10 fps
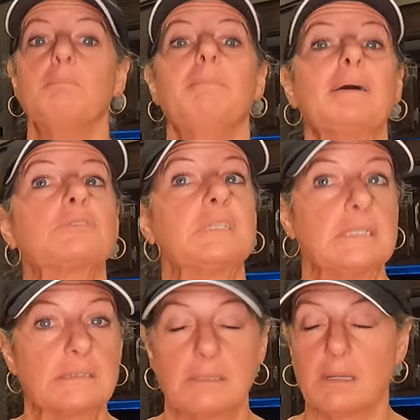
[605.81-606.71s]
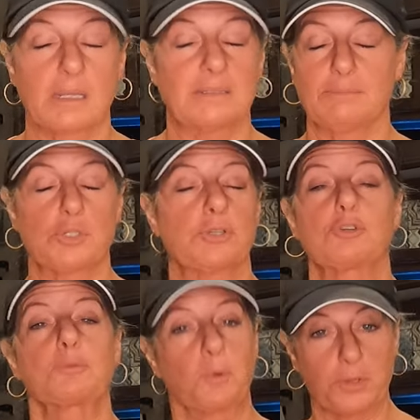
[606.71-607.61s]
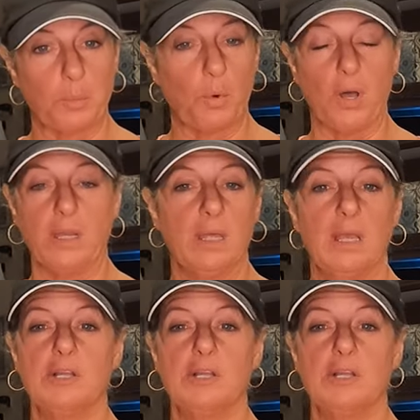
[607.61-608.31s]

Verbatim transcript: mouses, because I'm sure there's more than one.